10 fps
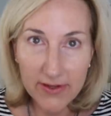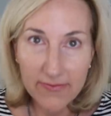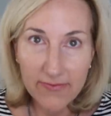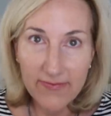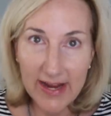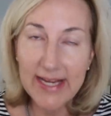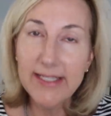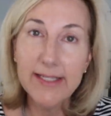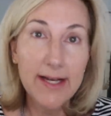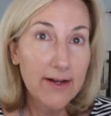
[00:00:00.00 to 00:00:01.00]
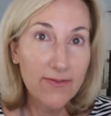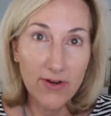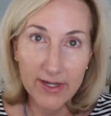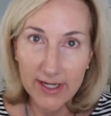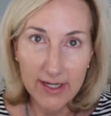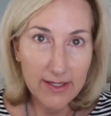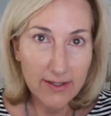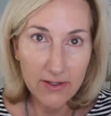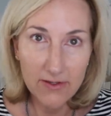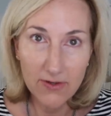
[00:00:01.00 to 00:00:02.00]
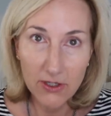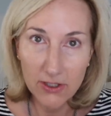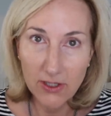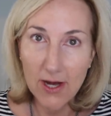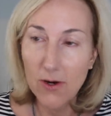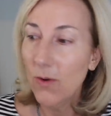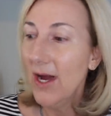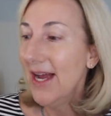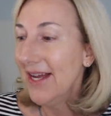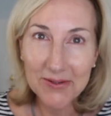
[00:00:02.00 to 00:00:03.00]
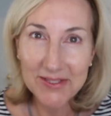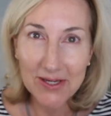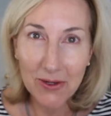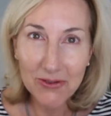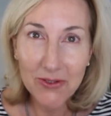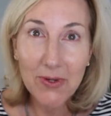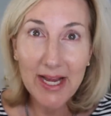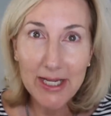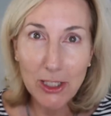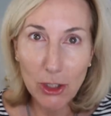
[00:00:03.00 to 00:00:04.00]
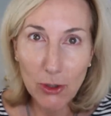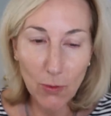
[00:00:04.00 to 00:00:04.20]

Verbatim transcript: the face for an all over glow. There is also a new